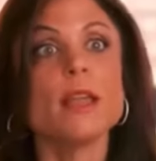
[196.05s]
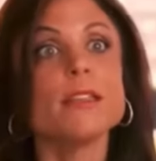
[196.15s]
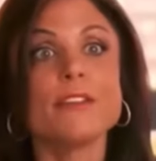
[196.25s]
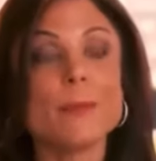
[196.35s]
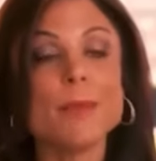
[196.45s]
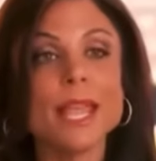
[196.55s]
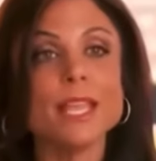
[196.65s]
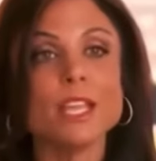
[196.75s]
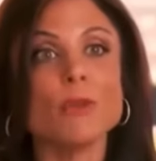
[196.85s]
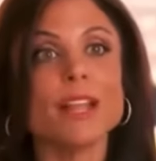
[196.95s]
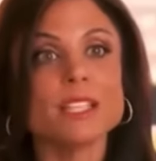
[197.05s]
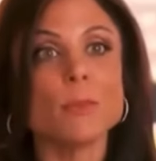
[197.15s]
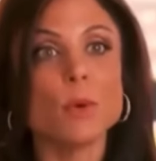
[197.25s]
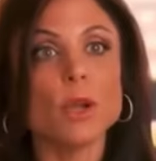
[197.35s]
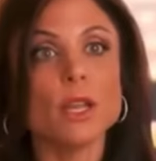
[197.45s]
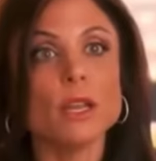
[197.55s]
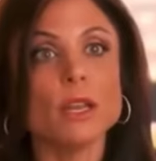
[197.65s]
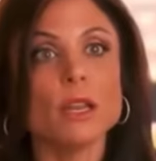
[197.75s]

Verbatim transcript: They're not paying you, that's the point.